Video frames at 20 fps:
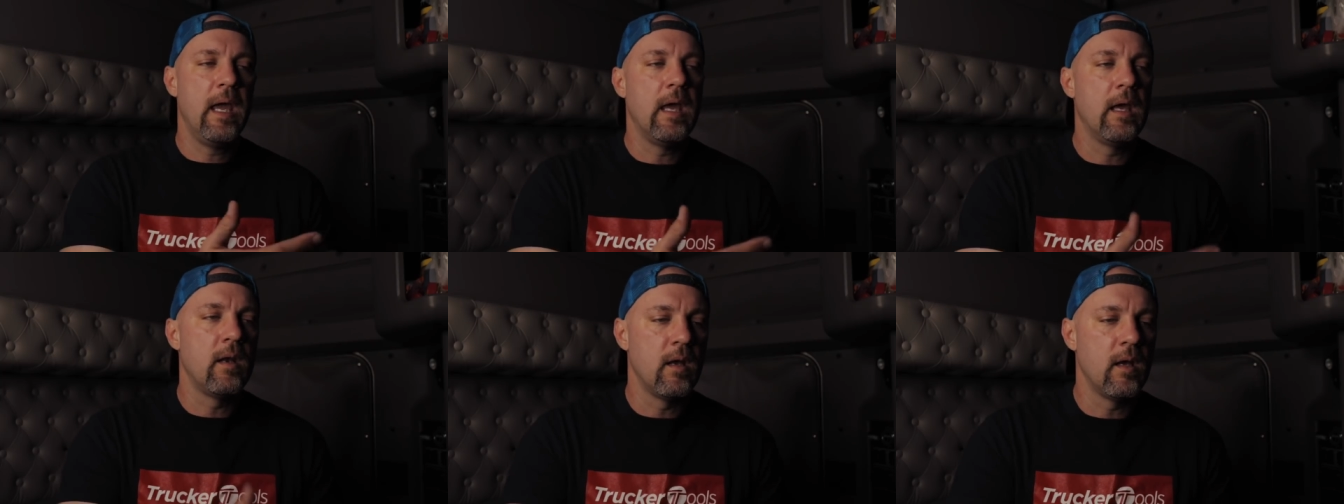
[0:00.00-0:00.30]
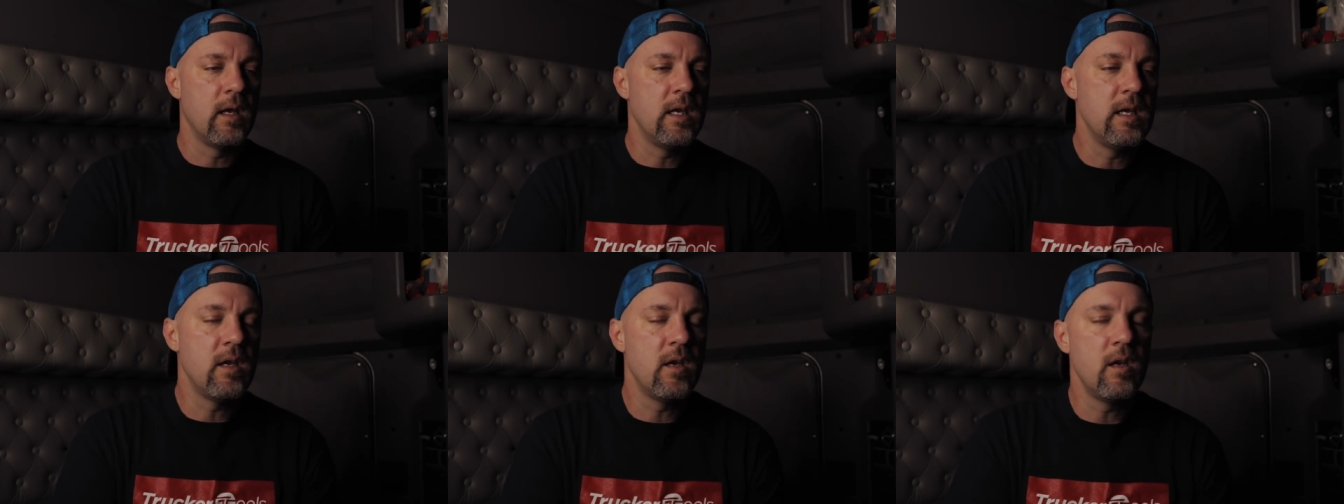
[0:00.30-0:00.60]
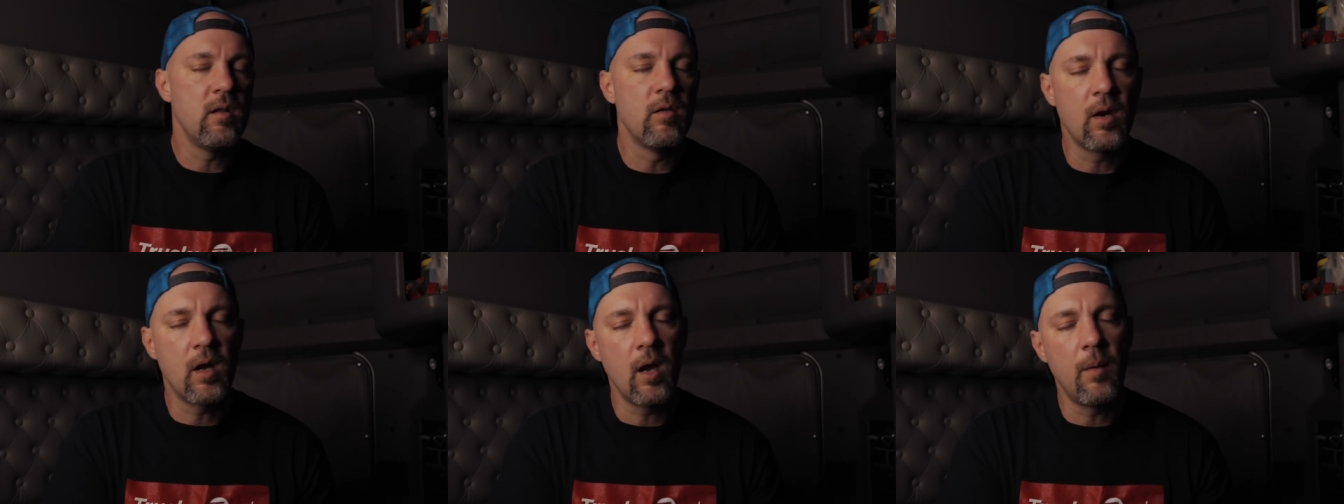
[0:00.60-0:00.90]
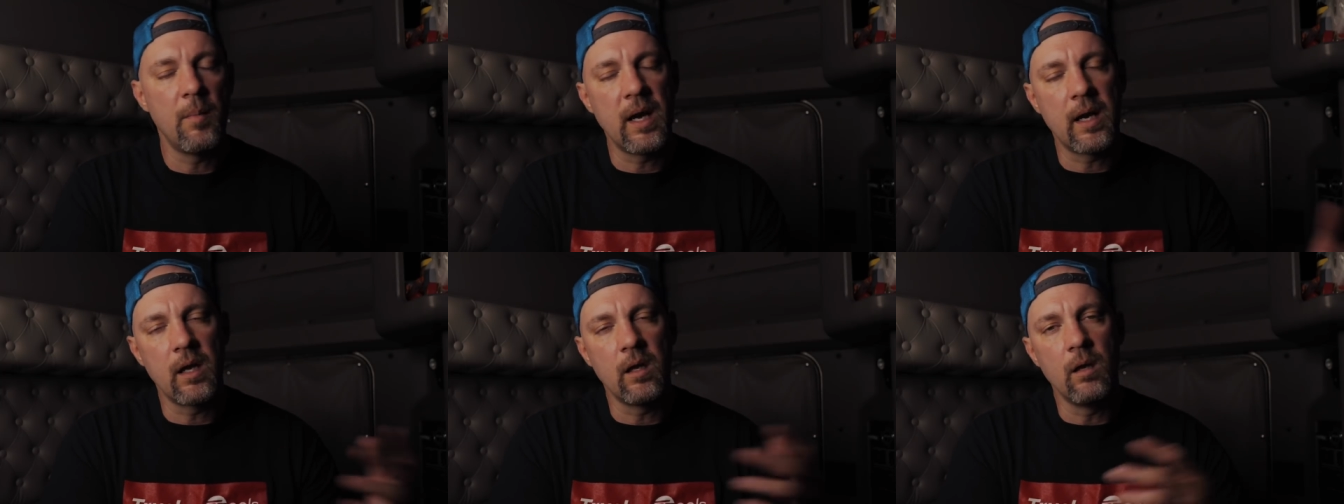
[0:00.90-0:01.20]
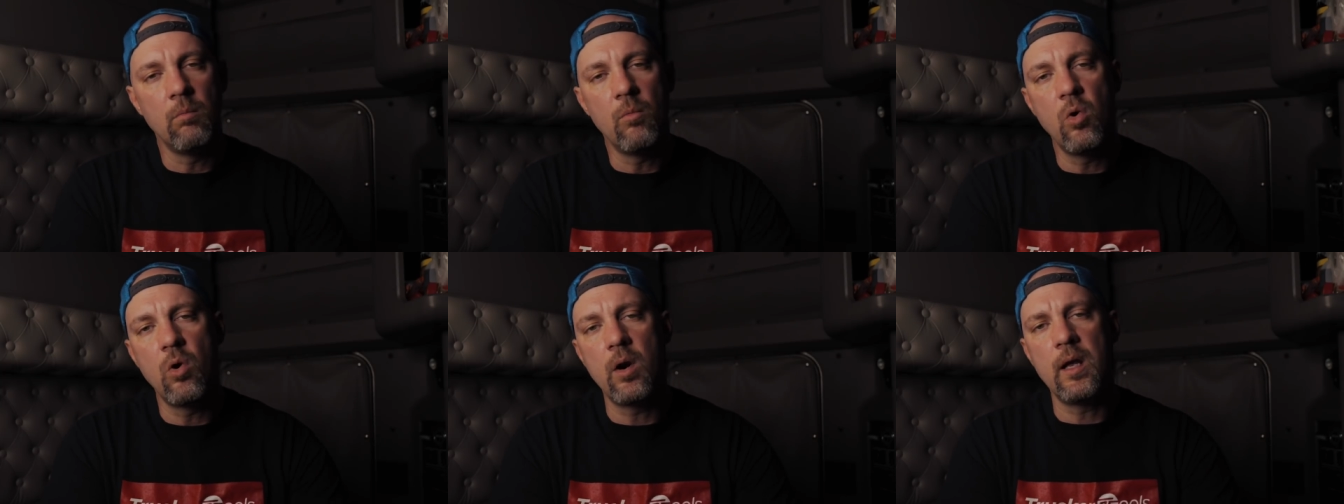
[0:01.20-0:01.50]
And uh, he could either come
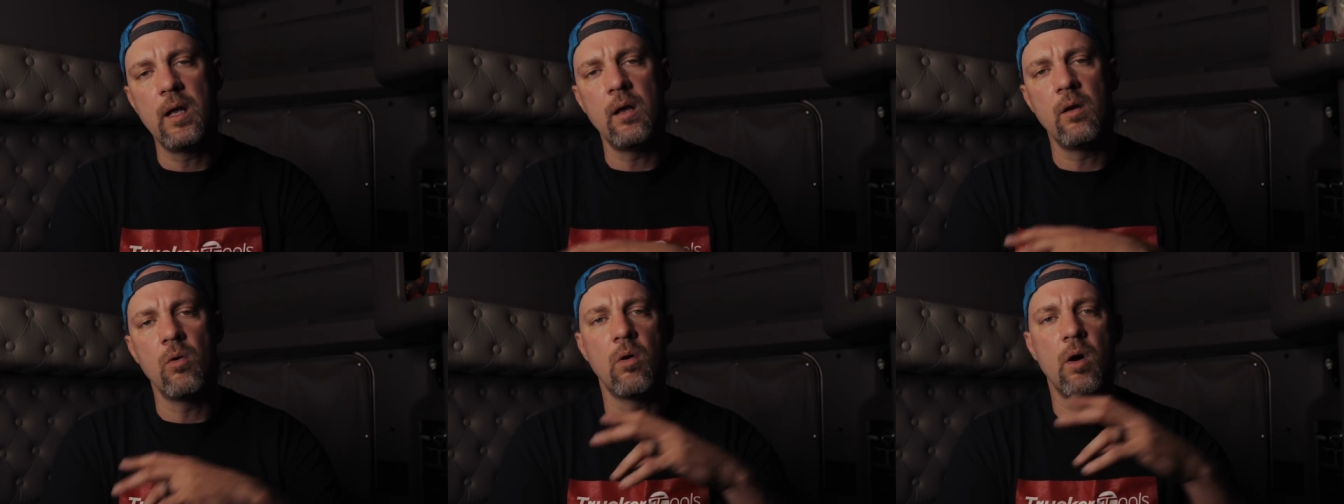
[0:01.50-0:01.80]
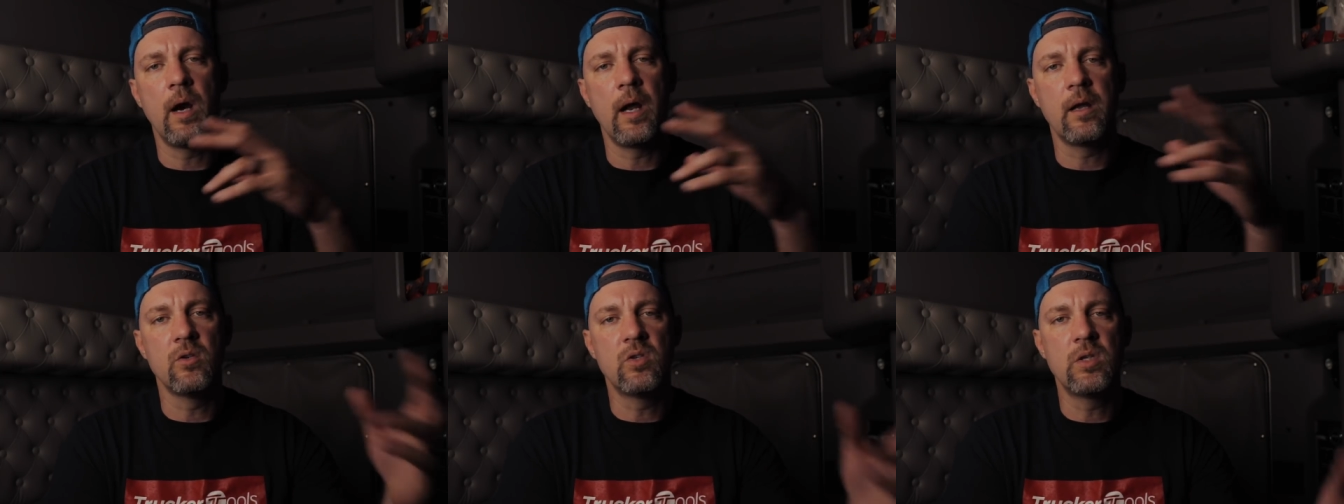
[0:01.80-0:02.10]
back in the morning or